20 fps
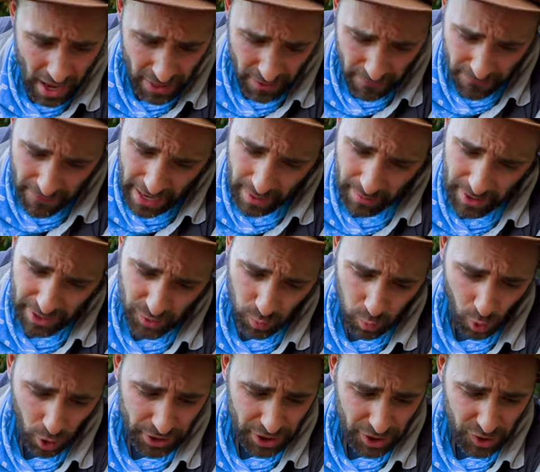The venom has
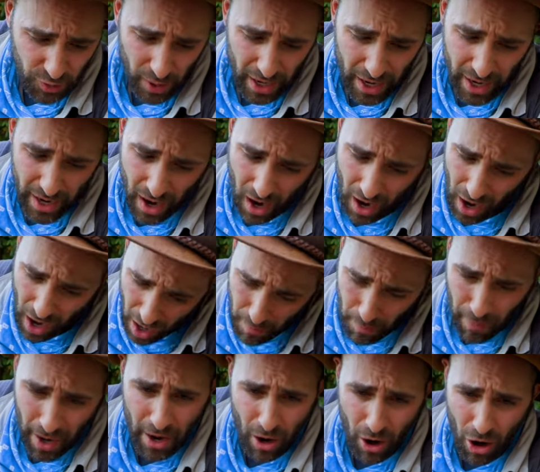worked its way
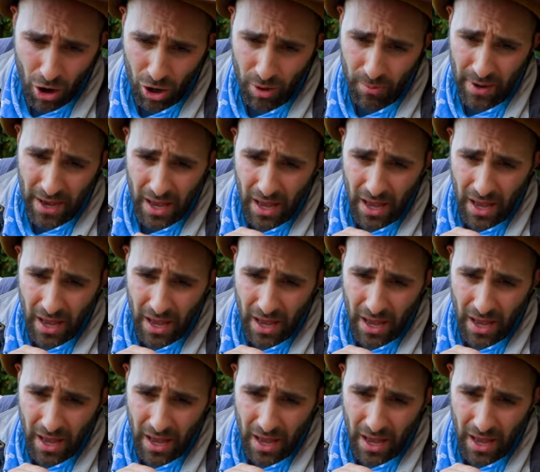up my arm.